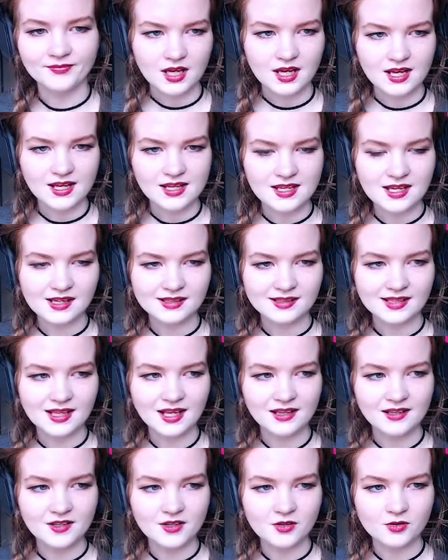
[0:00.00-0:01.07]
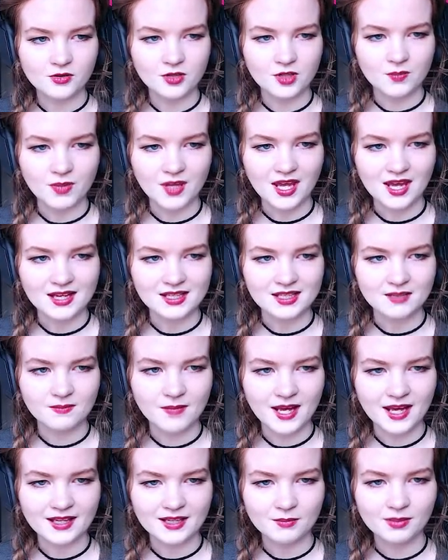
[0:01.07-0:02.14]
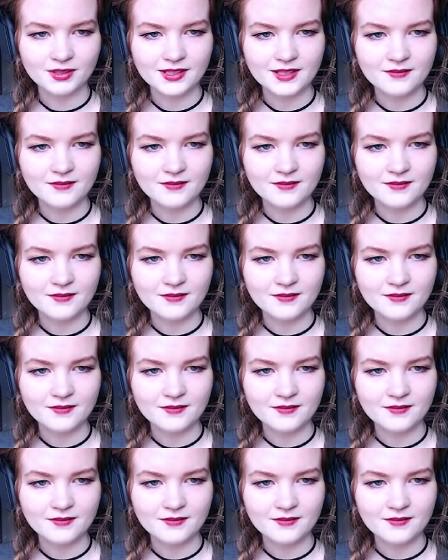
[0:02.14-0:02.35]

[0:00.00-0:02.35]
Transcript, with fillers: Ah yes, hello, creepy-handed man. I